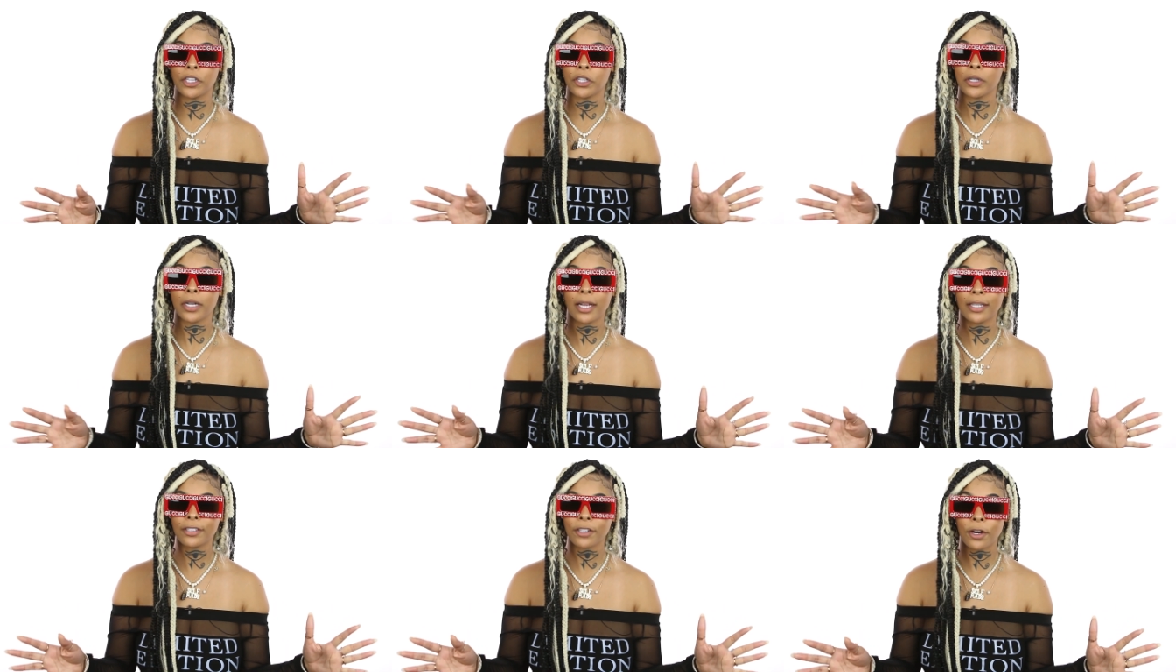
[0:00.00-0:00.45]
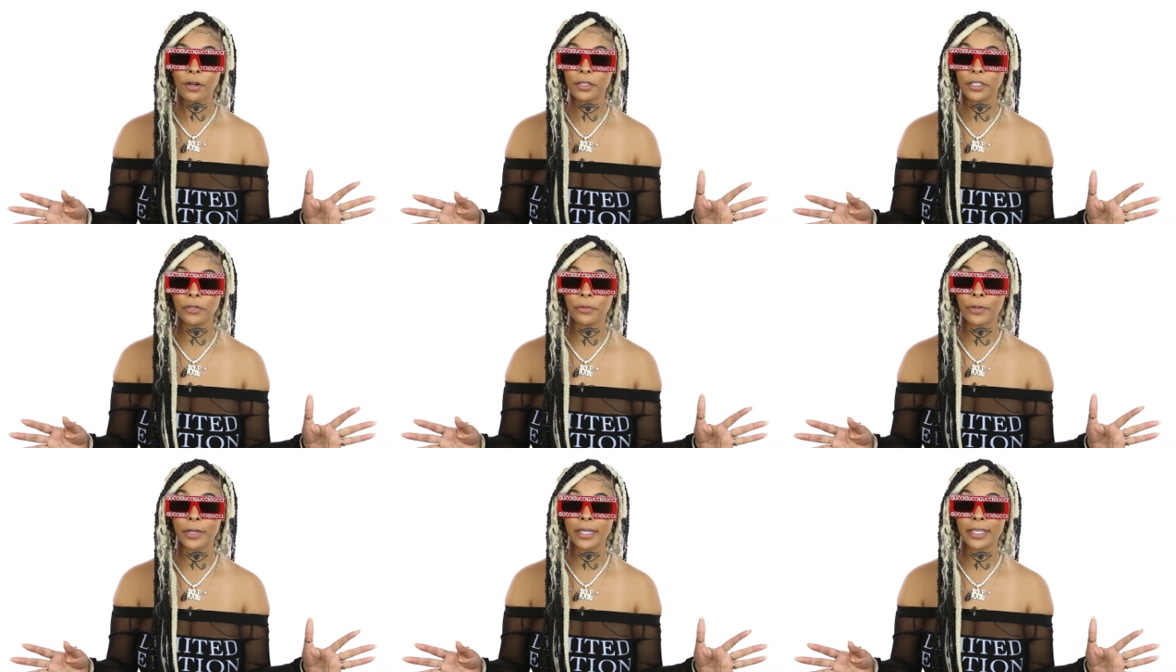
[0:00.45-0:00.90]
You're not the
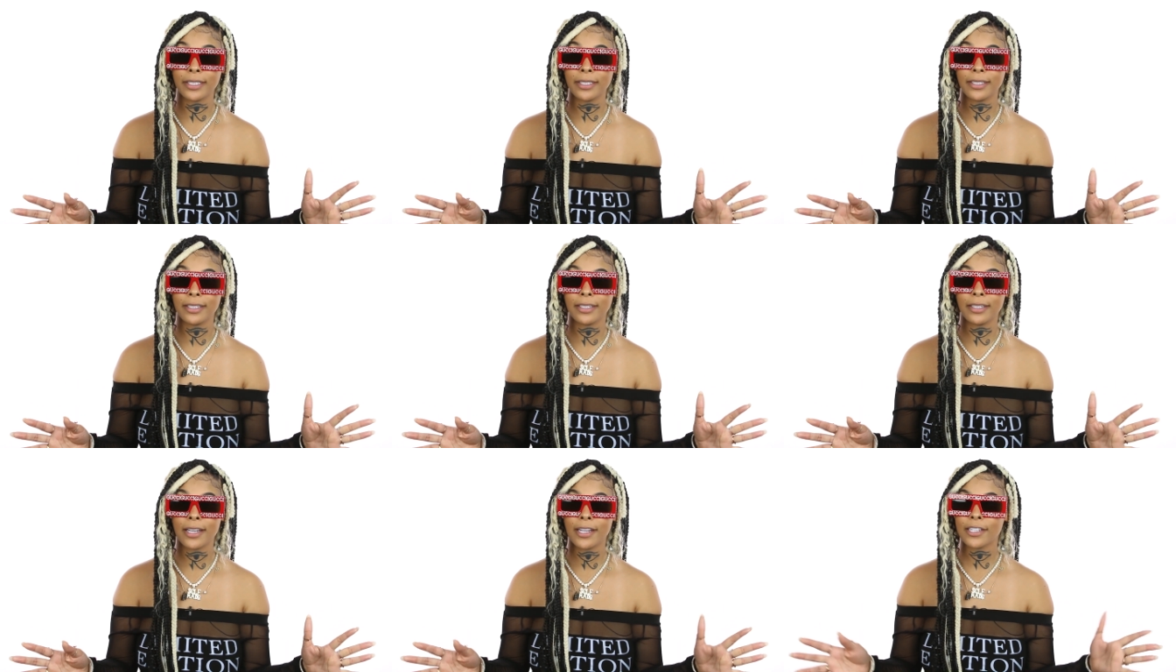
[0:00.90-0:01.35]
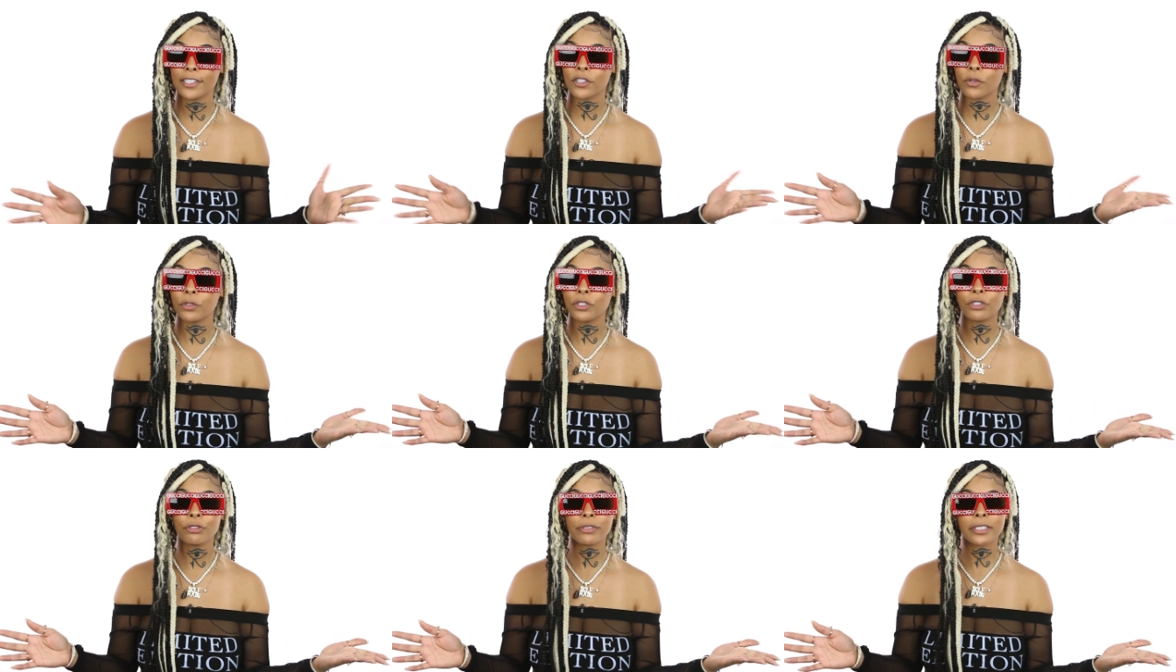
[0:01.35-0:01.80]
only one.
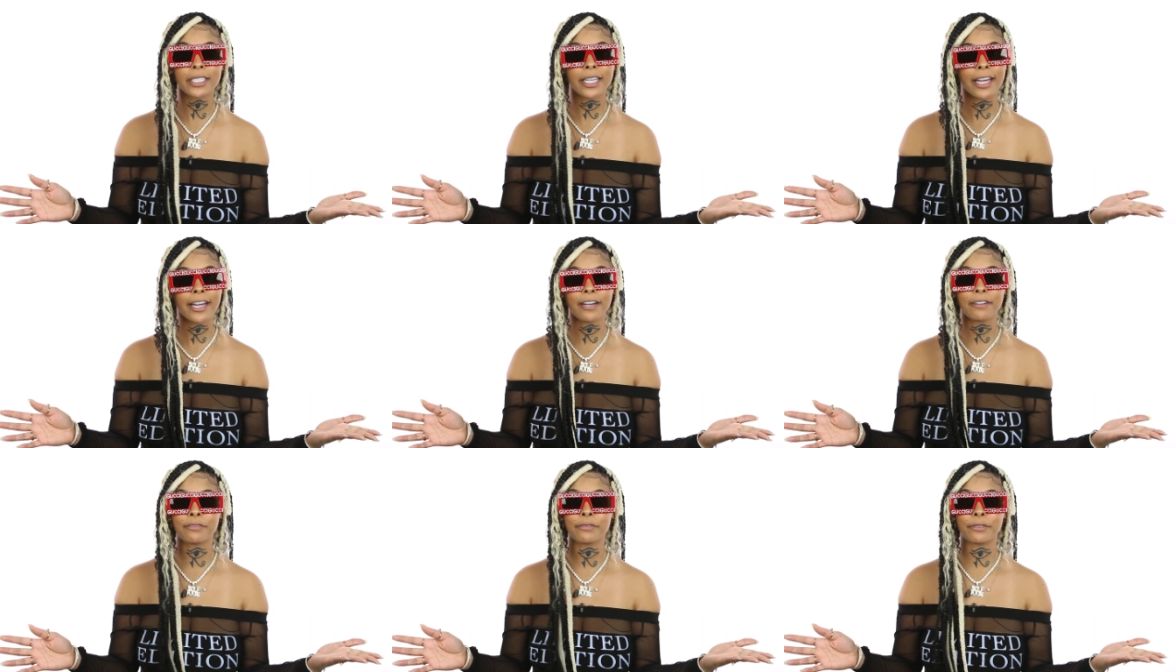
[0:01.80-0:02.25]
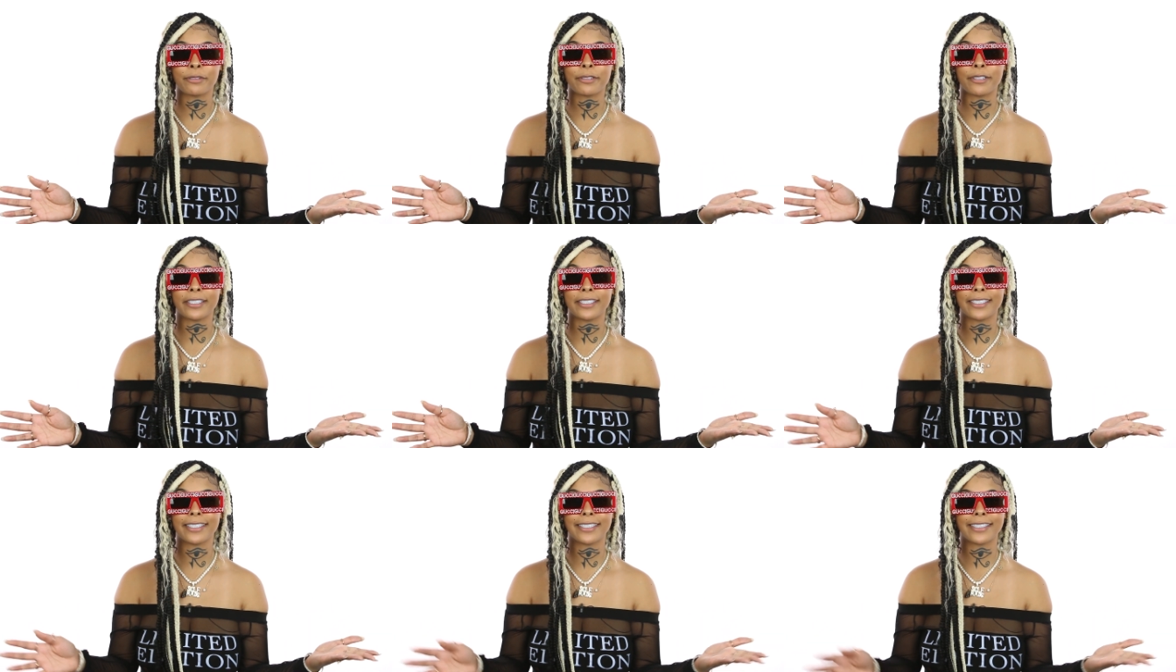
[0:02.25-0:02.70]
So what you scared
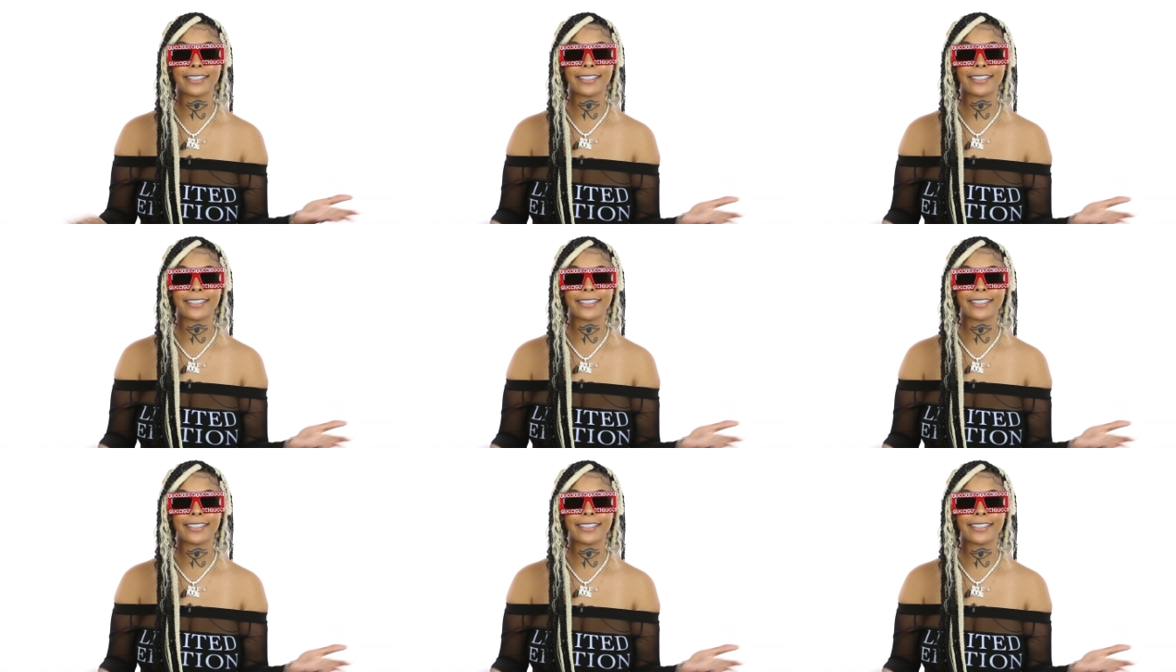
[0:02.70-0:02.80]
for?